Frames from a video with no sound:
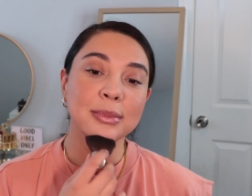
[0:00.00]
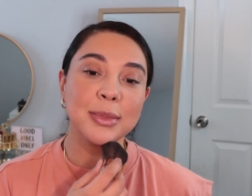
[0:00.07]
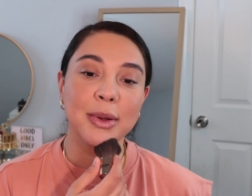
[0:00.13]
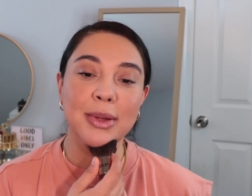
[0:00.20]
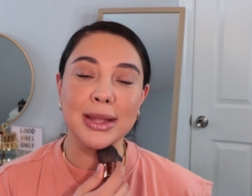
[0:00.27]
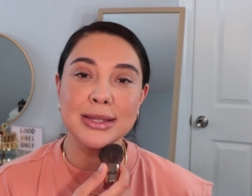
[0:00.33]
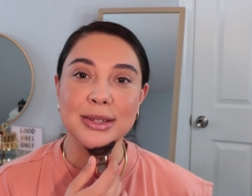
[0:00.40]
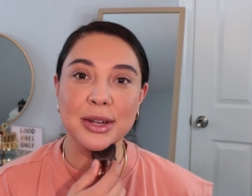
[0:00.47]

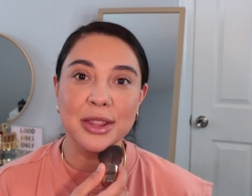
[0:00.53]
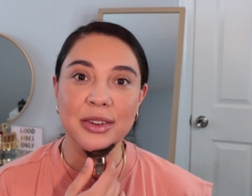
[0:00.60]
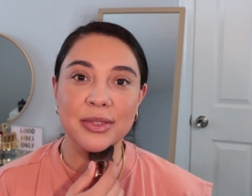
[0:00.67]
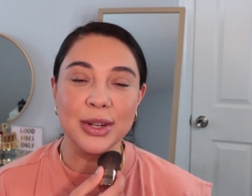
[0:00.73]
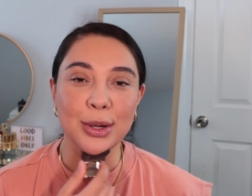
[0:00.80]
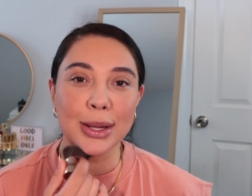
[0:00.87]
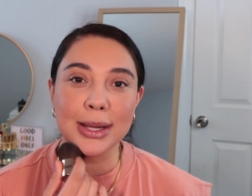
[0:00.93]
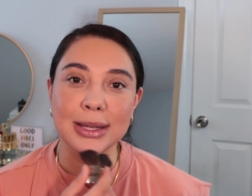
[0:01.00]
Maybe that's another
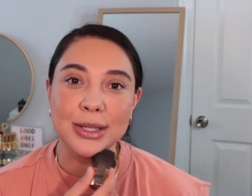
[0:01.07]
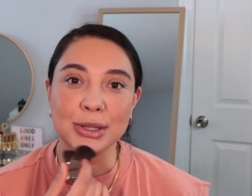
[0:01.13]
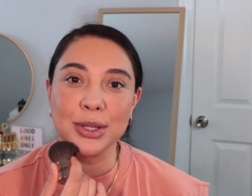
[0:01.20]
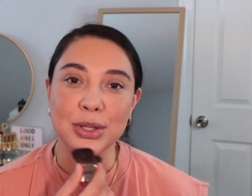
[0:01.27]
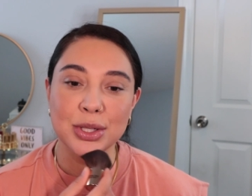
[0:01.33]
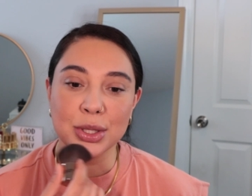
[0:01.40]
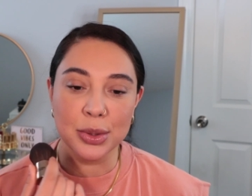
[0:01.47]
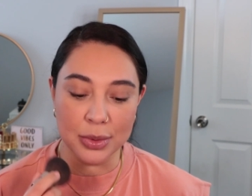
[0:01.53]
video I can do
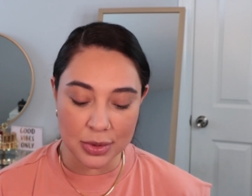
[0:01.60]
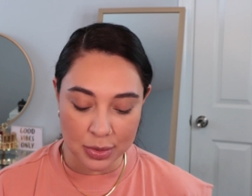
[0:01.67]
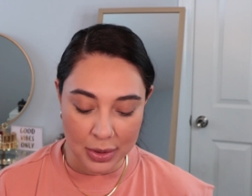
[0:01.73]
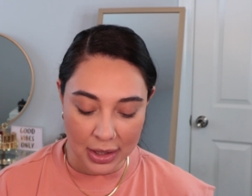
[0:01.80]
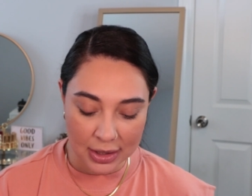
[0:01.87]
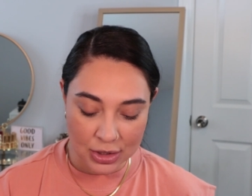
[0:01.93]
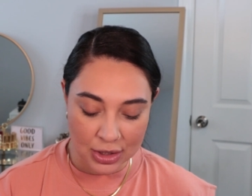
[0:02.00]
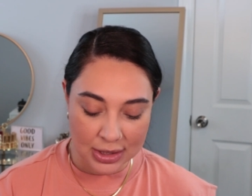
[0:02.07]
too, is
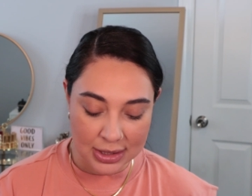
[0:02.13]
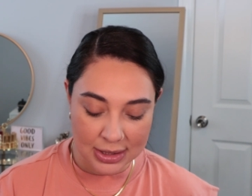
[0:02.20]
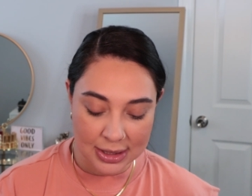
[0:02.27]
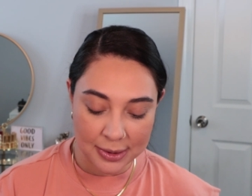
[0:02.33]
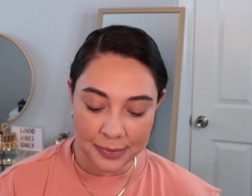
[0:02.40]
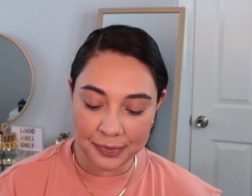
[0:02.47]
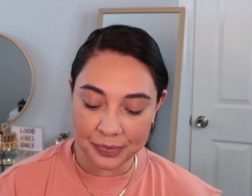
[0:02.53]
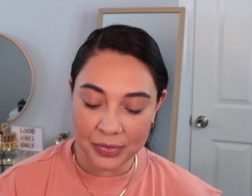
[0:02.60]
where I
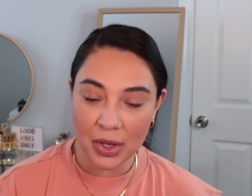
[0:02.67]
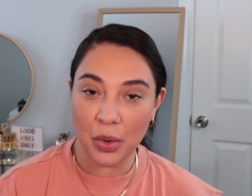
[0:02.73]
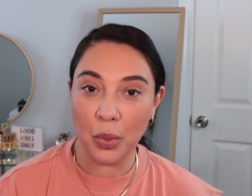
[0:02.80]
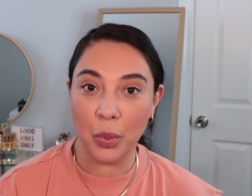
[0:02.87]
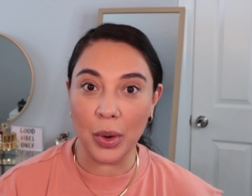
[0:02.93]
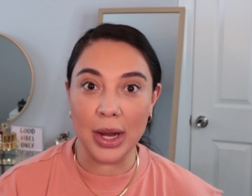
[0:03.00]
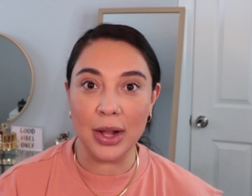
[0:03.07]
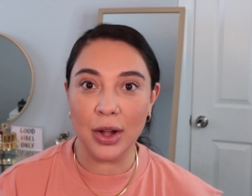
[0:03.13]
just
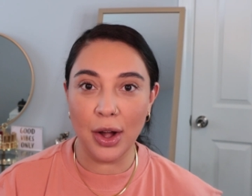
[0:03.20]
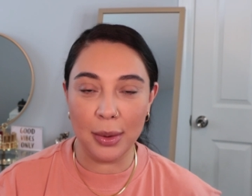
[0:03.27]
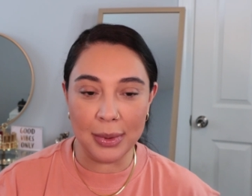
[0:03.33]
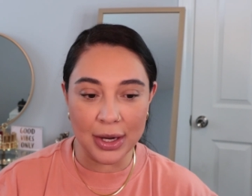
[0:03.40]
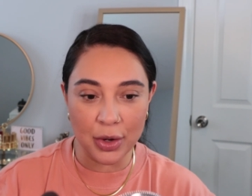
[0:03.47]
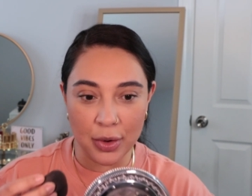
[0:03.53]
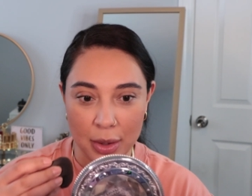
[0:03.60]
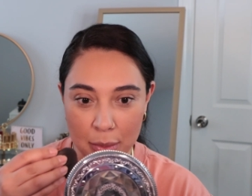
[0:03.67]
rank all
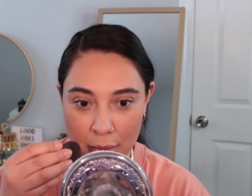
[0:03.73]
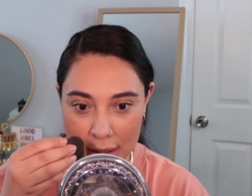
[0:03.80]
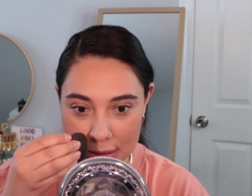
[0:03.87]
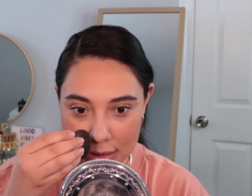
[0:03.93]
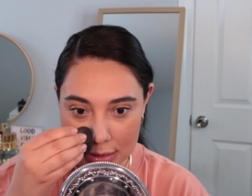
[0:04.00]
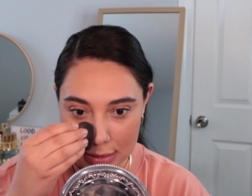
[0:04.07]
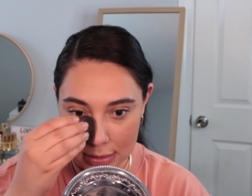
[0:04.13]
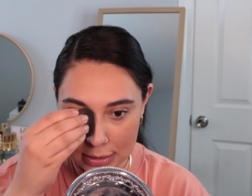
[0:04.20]
my cream
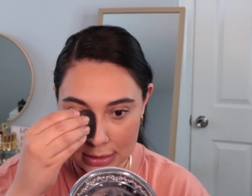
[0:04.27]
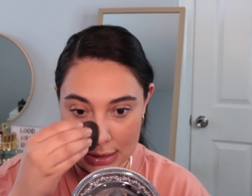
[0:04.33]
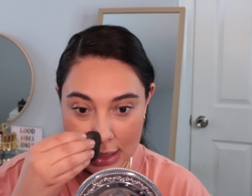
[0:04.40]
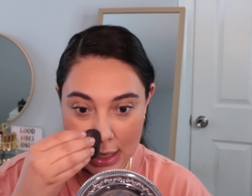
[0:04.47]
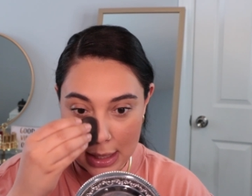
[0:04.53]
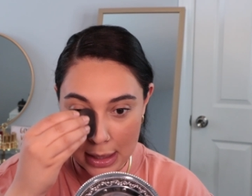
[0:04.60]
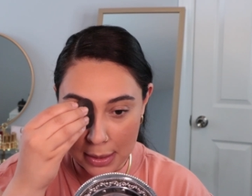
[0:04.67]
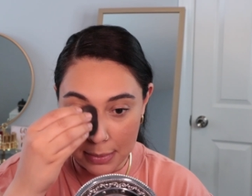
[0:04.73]
bronzers.
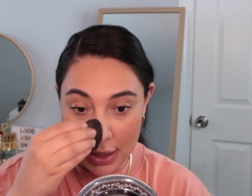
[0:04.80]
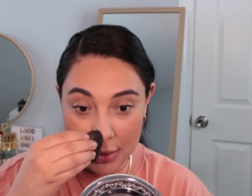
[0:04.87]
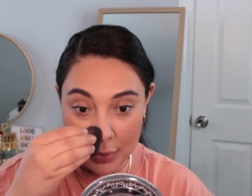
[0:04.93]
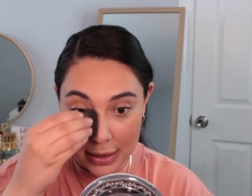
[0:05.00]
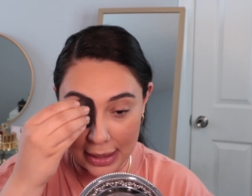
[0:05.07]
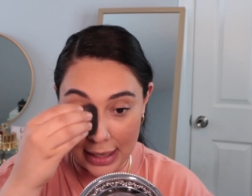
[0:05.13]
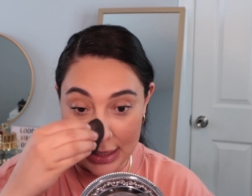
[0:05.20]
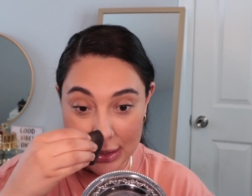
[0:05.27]
By the
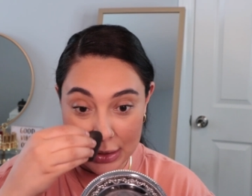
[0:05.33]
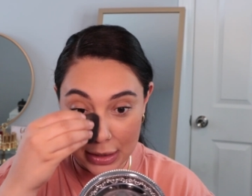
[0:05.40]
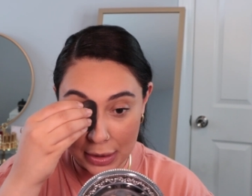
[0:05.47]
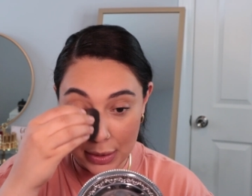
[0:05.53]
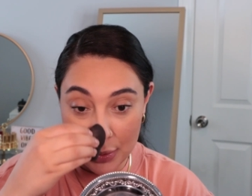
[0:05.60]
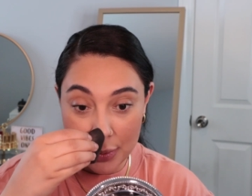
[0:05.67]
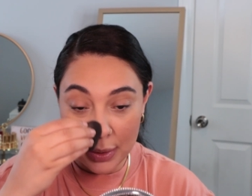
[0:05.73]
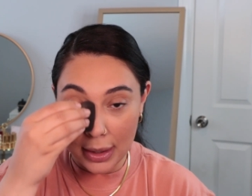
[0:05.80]
way, I
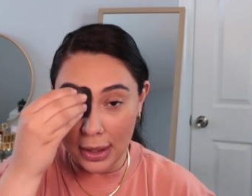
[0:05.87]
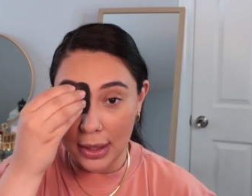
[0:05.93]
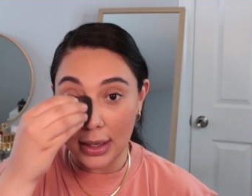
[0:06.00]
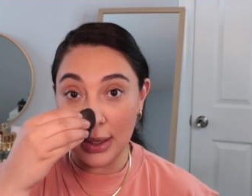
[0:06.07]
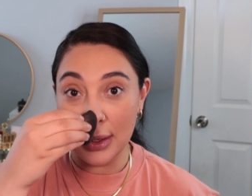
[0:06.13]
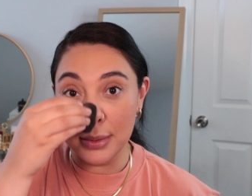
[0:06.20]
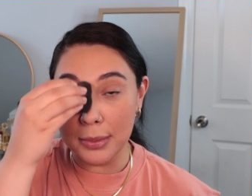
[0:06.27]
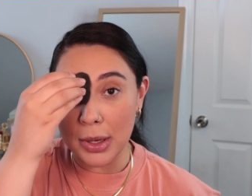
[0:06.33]
know
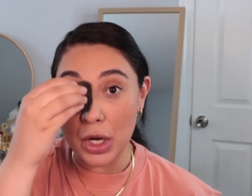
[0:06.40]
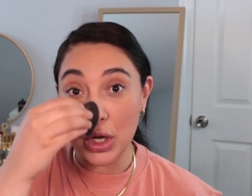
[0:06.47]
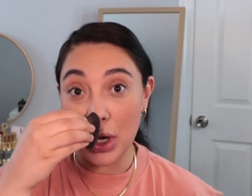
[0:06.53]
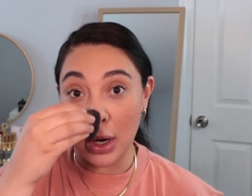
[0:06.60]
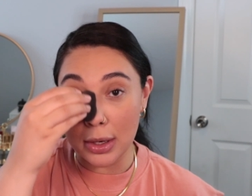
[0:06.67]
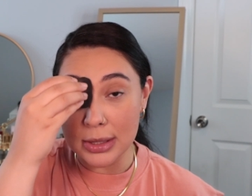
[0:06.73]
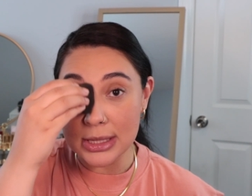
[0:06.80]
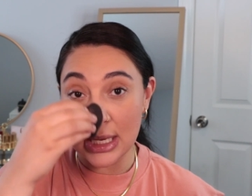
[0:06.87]
um,
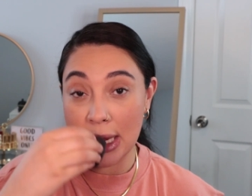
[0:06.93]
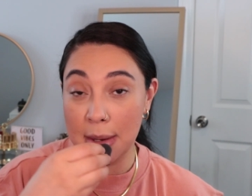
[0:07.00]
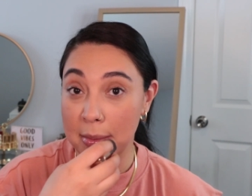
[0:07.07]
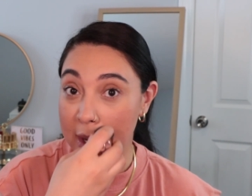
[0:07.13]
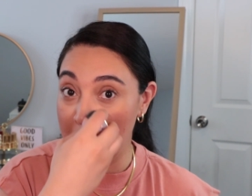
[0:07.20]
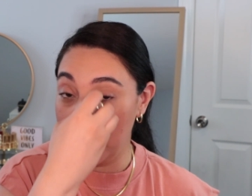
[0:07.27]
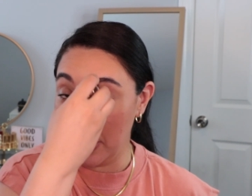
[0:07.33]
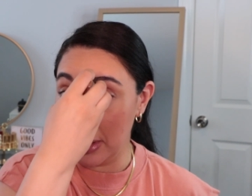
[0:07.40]
NARS came
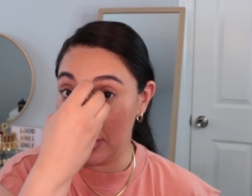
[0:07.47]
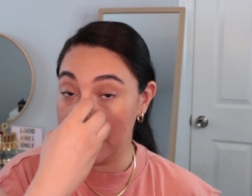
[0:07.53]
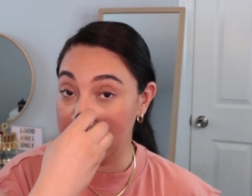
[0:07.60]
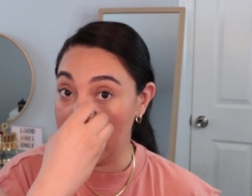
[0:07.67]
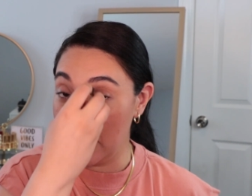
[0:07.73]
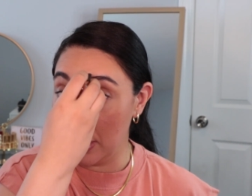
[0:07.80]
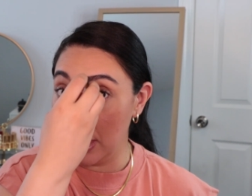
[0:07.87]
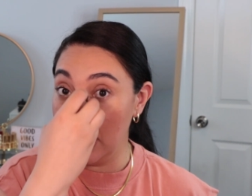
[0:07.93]
out with
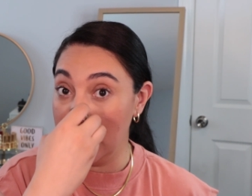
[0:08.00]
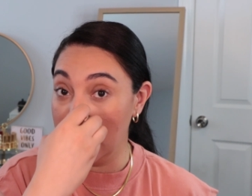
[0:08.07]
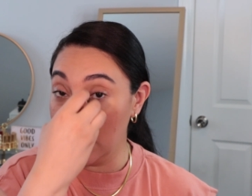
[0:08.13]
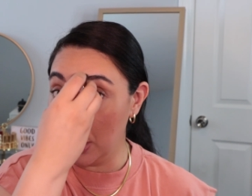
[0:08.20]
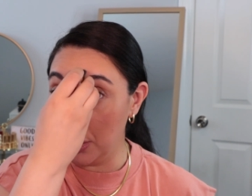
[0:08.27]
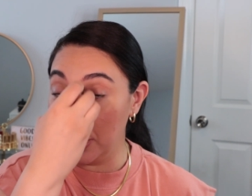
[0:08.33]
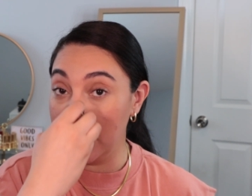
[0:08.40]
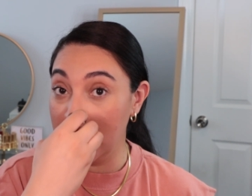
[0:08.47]
their
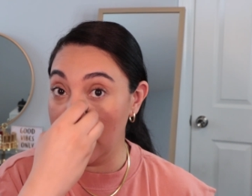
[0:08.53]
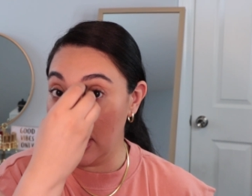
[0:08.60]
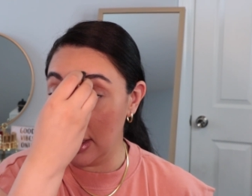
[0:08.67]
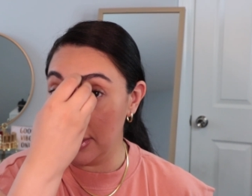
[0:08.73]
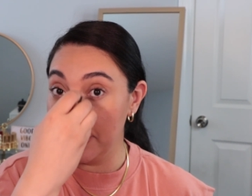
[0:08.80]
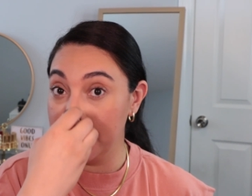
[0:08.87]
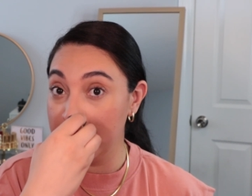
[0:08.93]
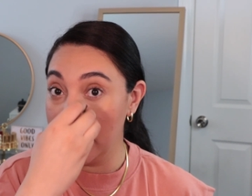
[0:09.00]

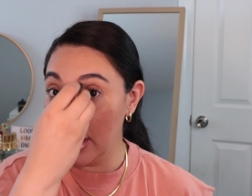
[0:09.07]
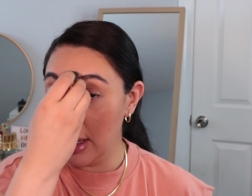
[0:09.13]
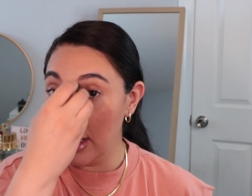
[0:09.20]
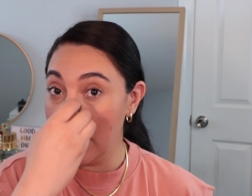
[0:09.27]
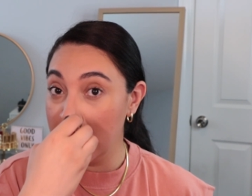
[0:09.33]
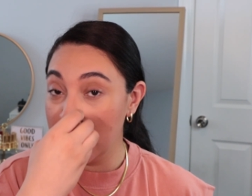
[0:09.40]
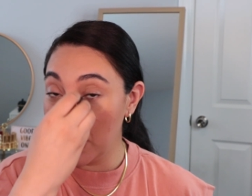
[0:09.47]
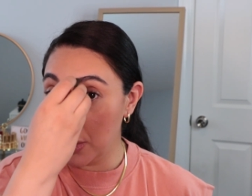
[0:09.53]
Laguna
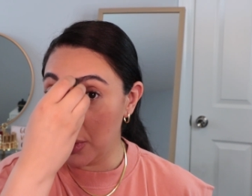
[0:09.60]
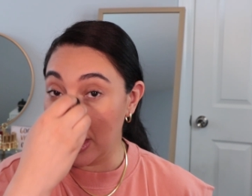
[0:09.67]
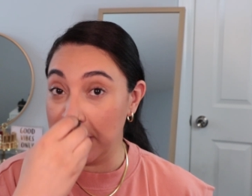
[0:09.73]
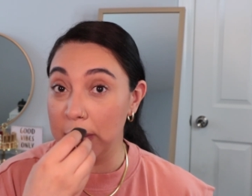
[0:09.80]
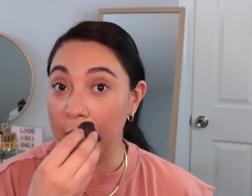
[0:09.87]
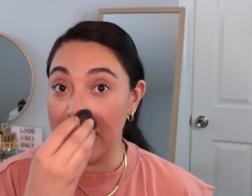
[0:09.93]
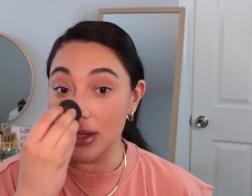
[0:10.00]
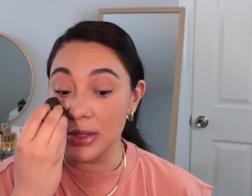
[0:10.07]
cream
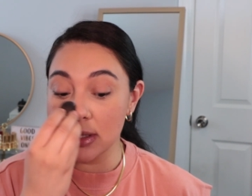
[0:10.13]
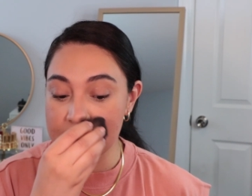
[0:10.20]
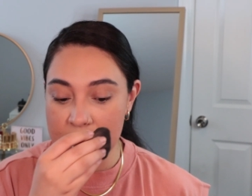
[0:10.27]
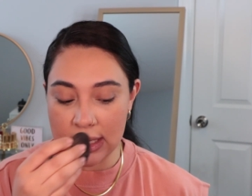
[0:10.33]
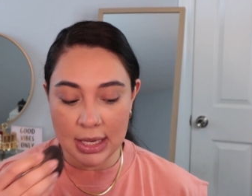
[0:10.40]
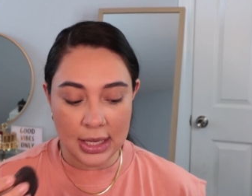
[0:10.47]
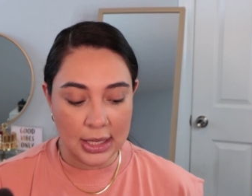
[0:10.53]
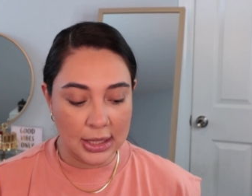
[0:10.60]
bronzers
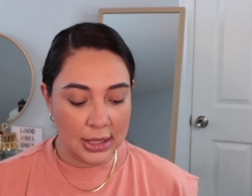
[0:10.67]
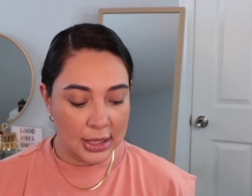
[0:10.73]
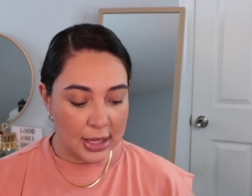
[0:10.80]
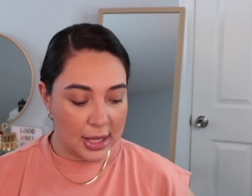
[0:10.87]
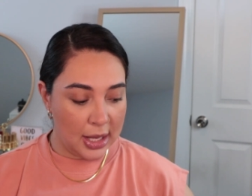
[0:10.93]
again.